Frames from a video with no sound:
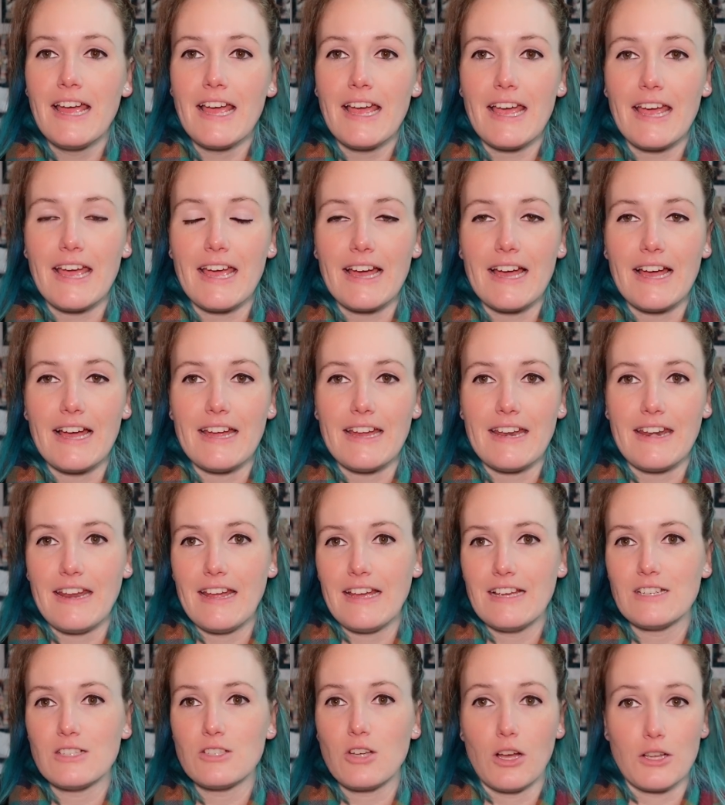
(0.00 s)
and
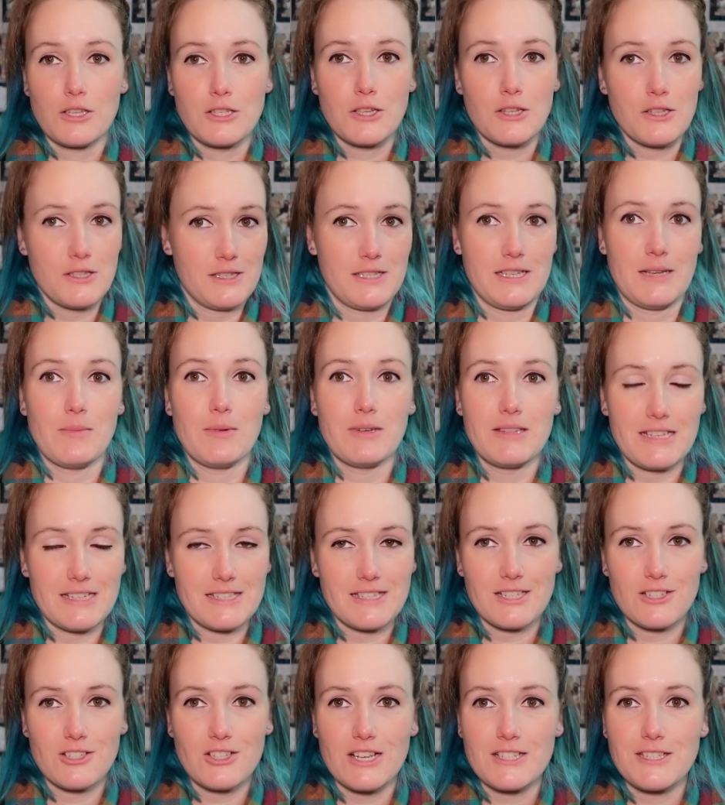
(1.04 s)
it's also the same one that
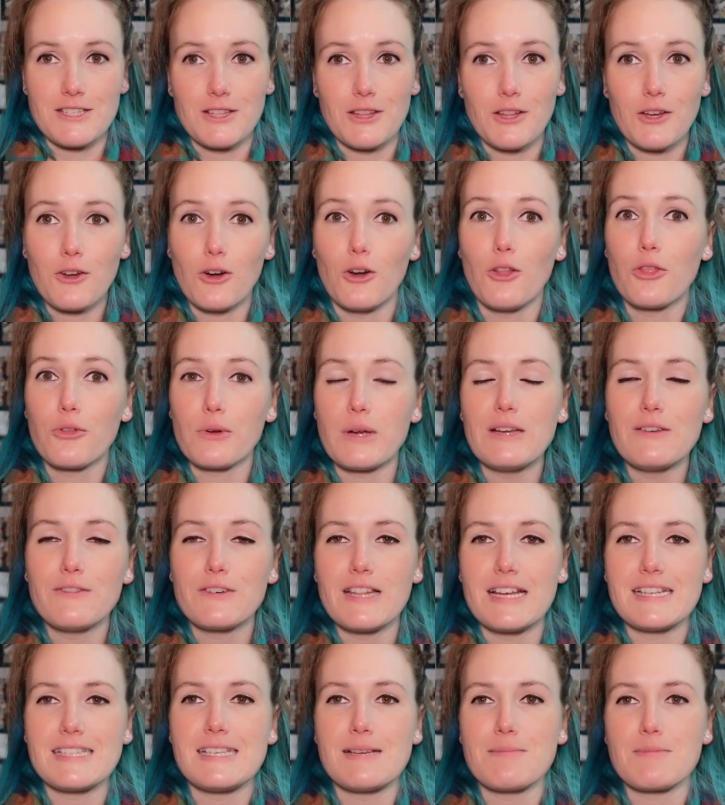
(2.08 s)
suggested the gold thread for
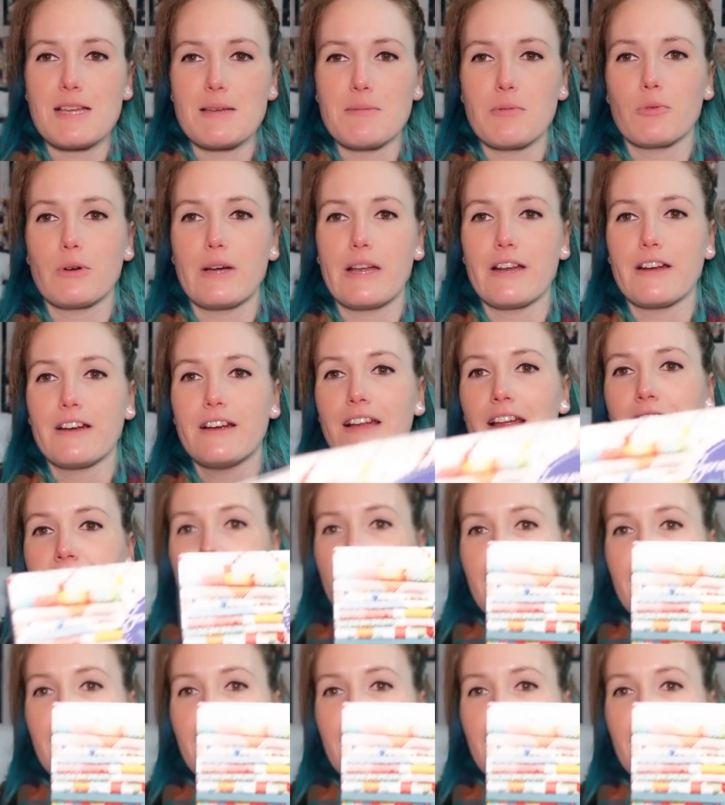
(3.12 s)
that same table runner.